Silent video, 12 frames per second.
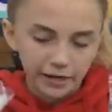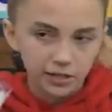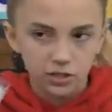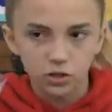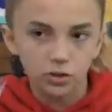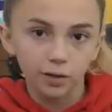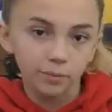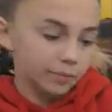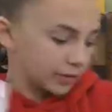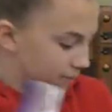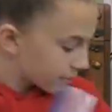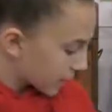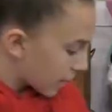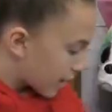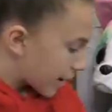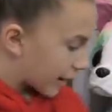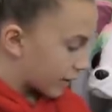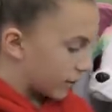have shown up, but
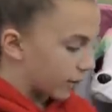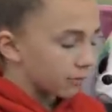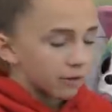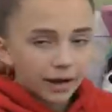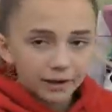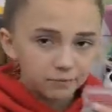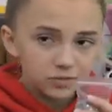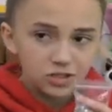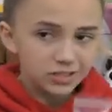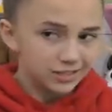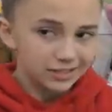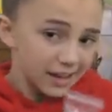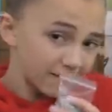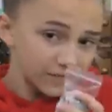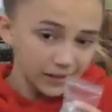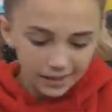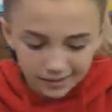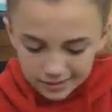I don't know. I'm just, I
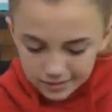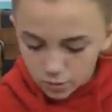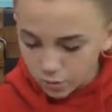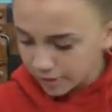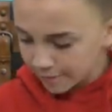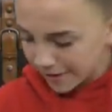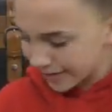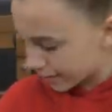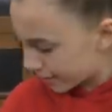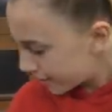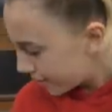feel like these will work better.